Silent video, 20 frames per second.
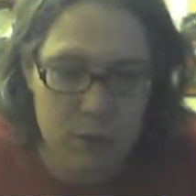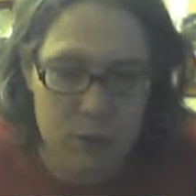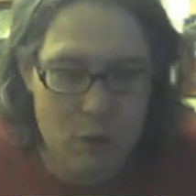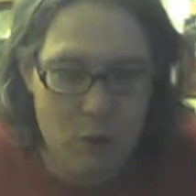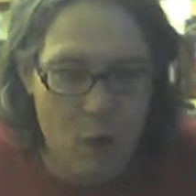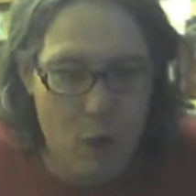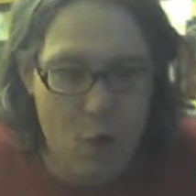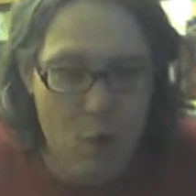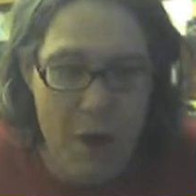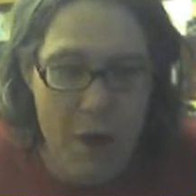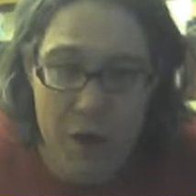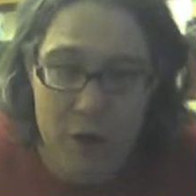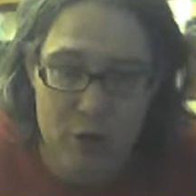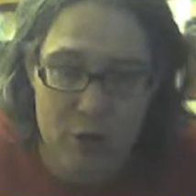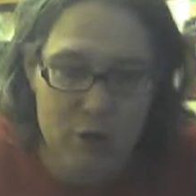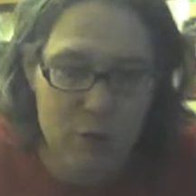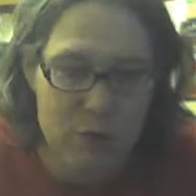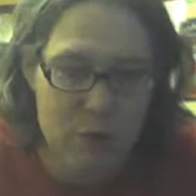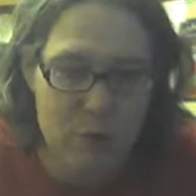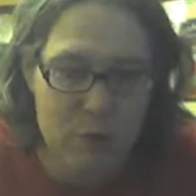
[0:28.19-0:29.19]
So,
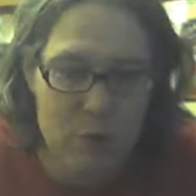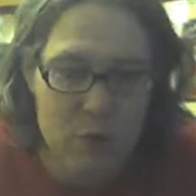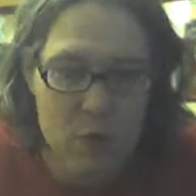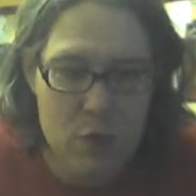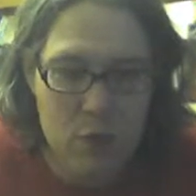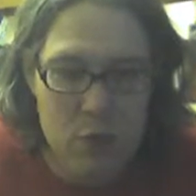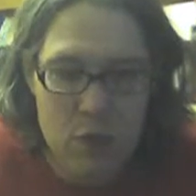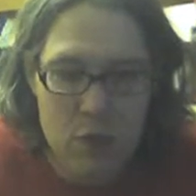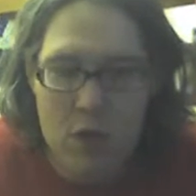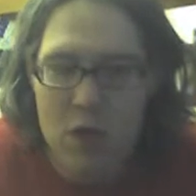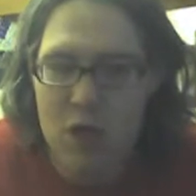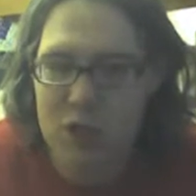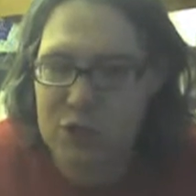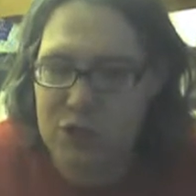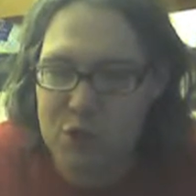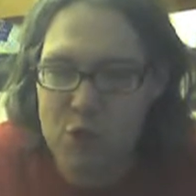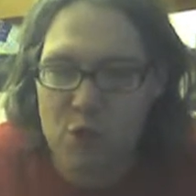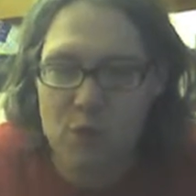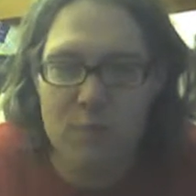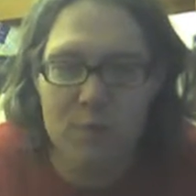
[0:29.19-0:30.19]
Aaron
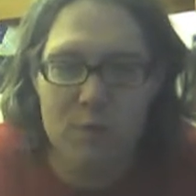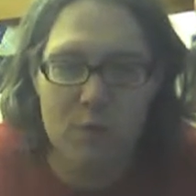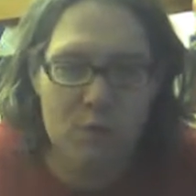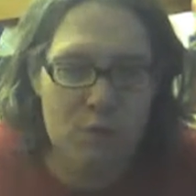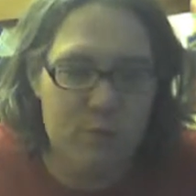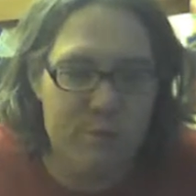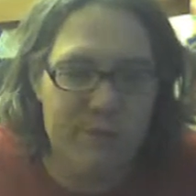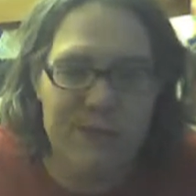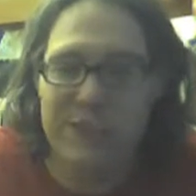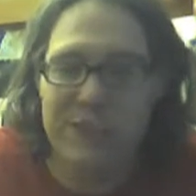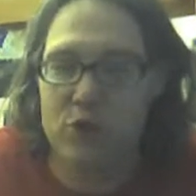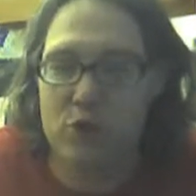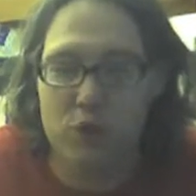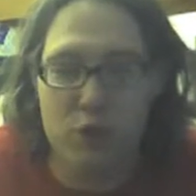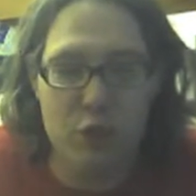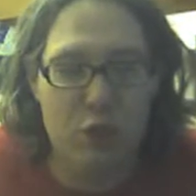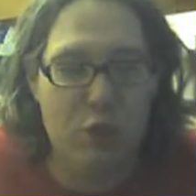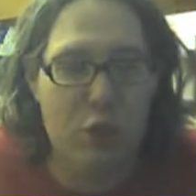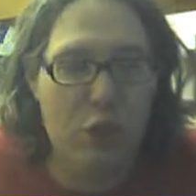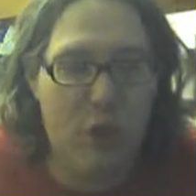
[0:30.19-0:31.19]
assumed it was me
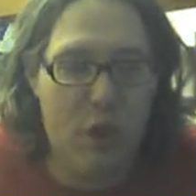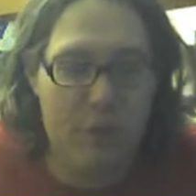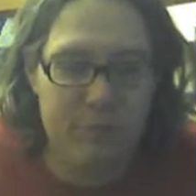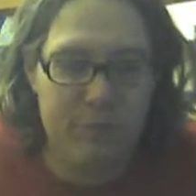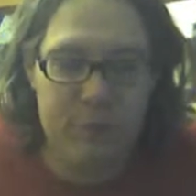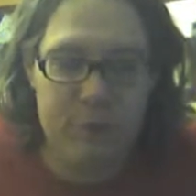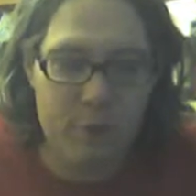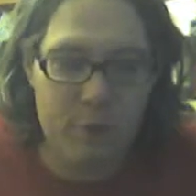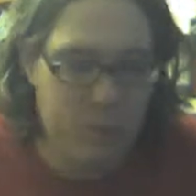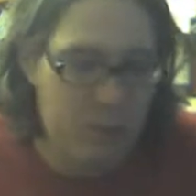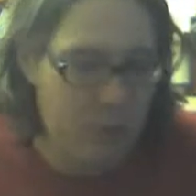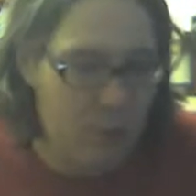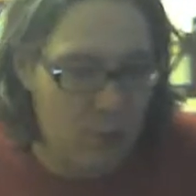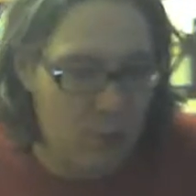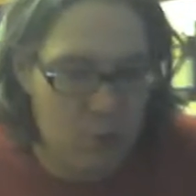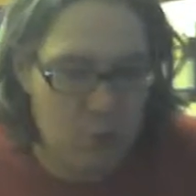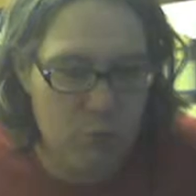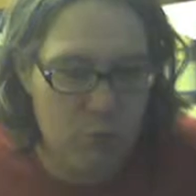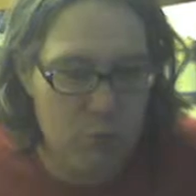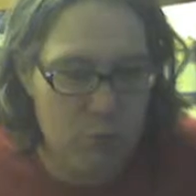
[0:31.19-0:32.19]
turning it off something.
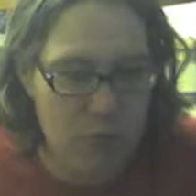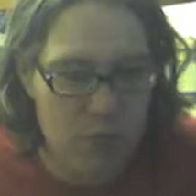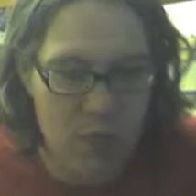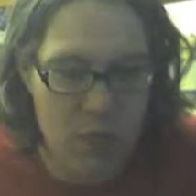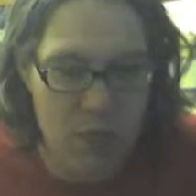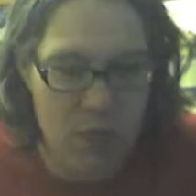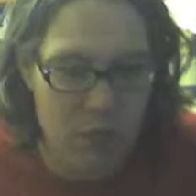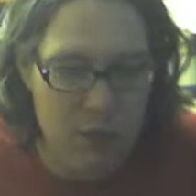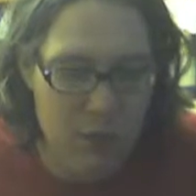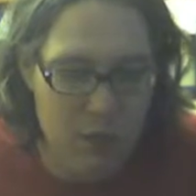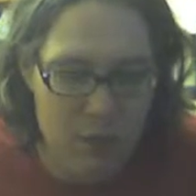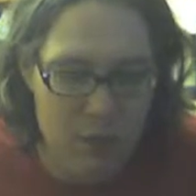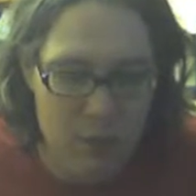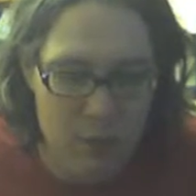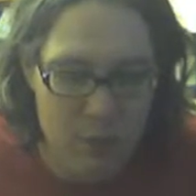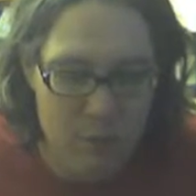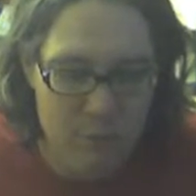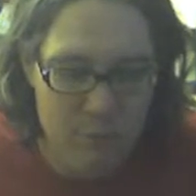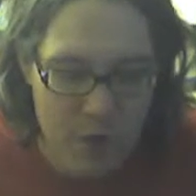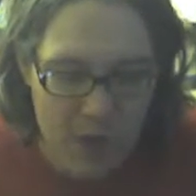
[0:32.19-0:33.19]
I was resetting it.
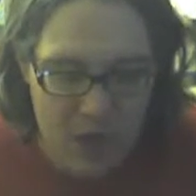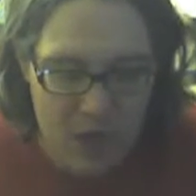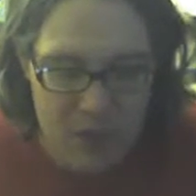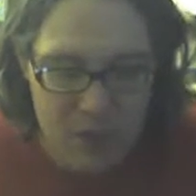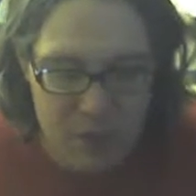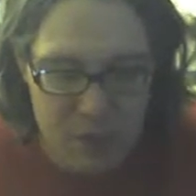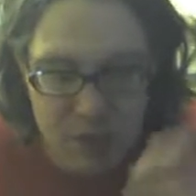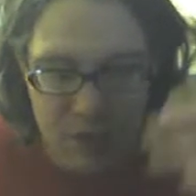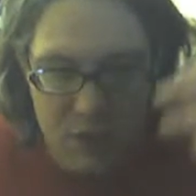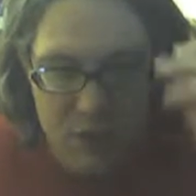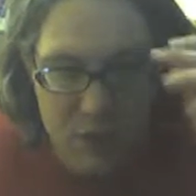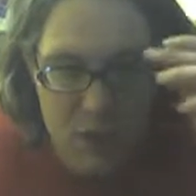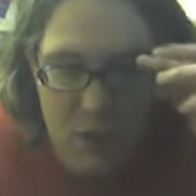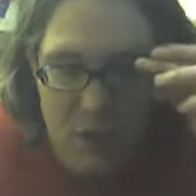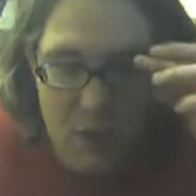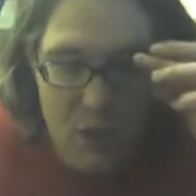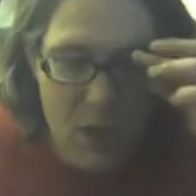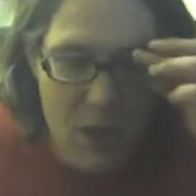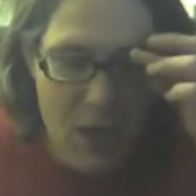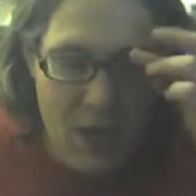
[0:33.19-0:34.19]
And then finally,
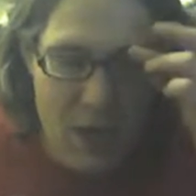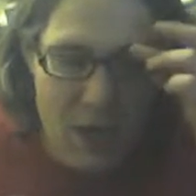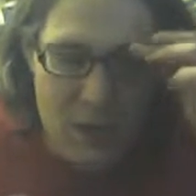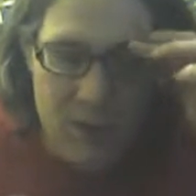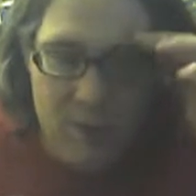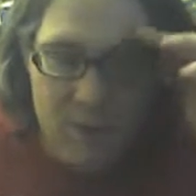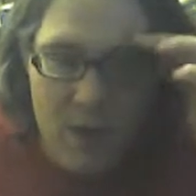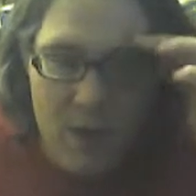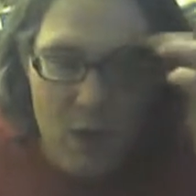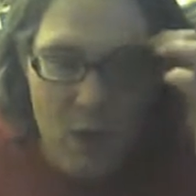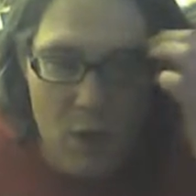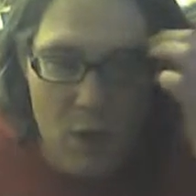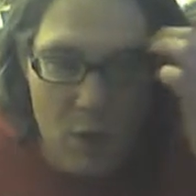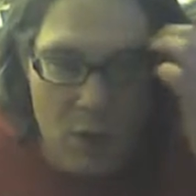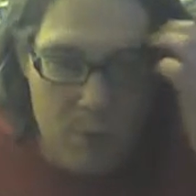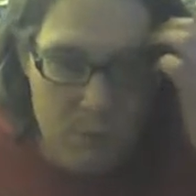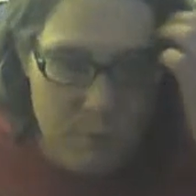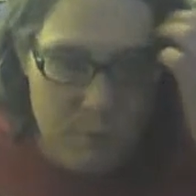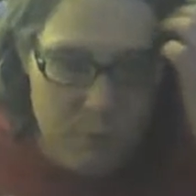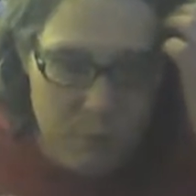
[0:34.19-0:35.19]
I asked him how
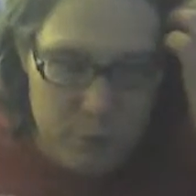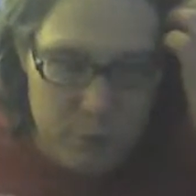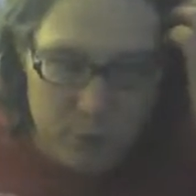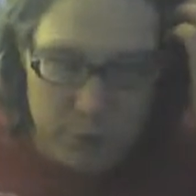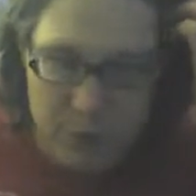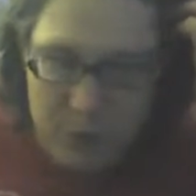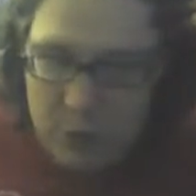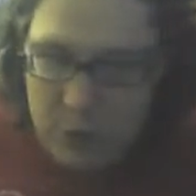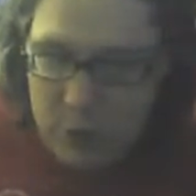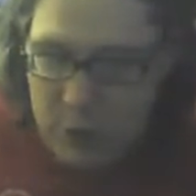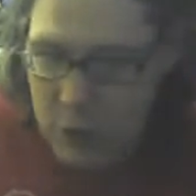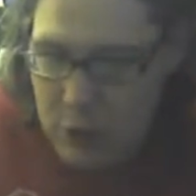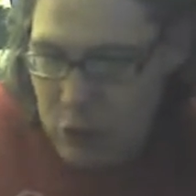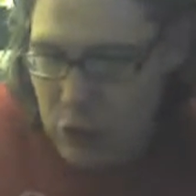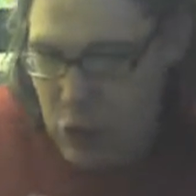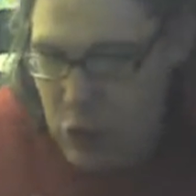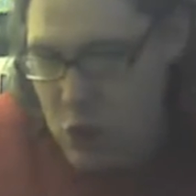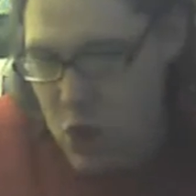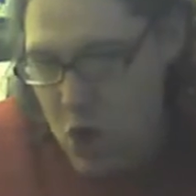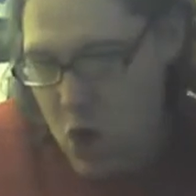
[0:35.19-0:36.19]
long before dinner. And
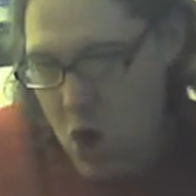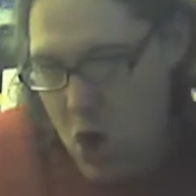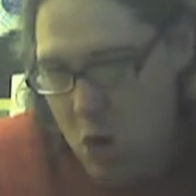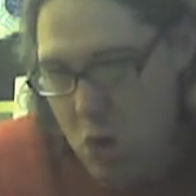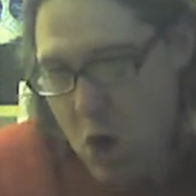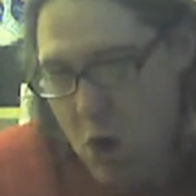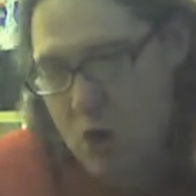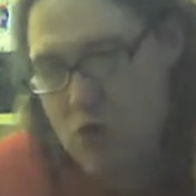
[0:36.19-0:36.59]
he's like, oh,